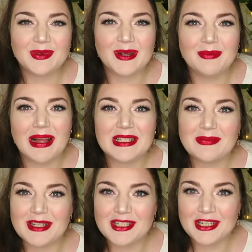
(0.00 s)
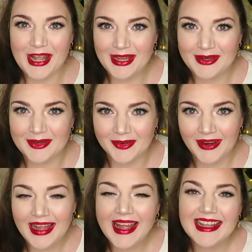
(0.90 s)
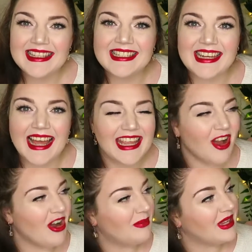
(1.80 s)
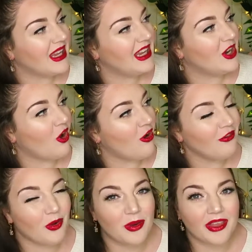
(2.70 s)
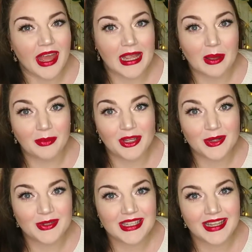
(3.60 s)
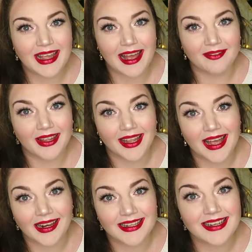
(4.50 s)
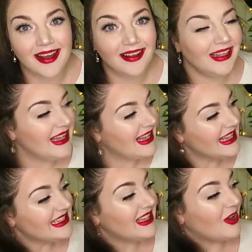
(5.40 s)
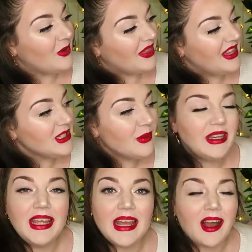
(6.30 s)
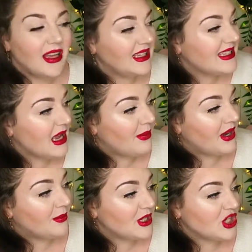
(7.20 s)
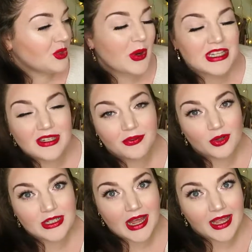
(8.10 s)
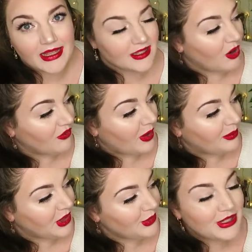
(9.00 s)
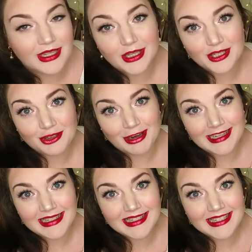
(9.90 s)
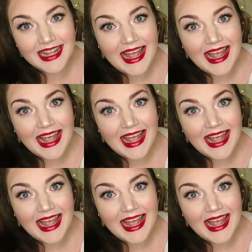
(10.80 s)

welcome back to my channel. Today I'm kicking it off with a beauty advent calendar. So this one here is Debenhams 24 days of beauty treats.